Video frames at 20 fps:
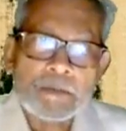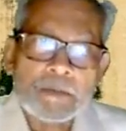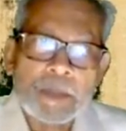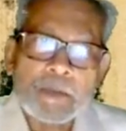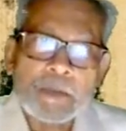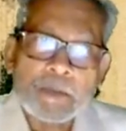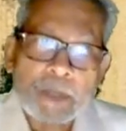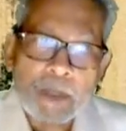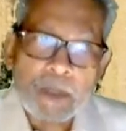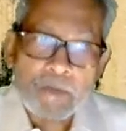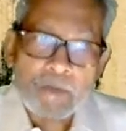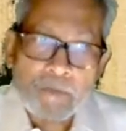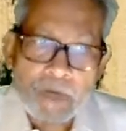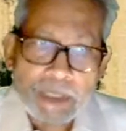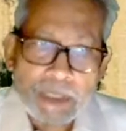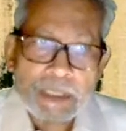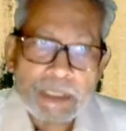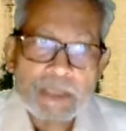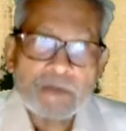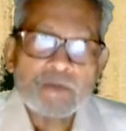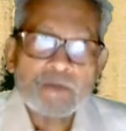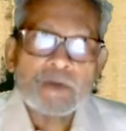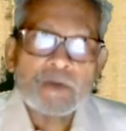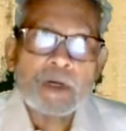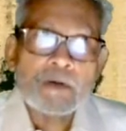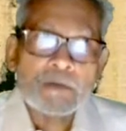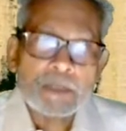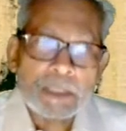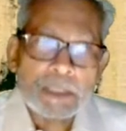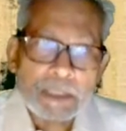people are working
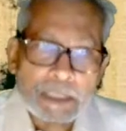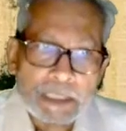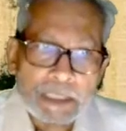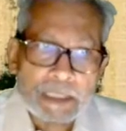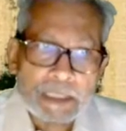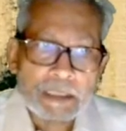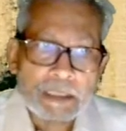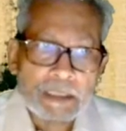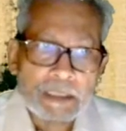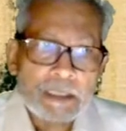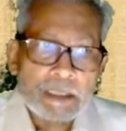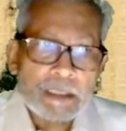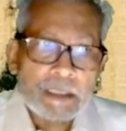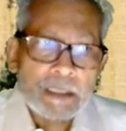throughout the year.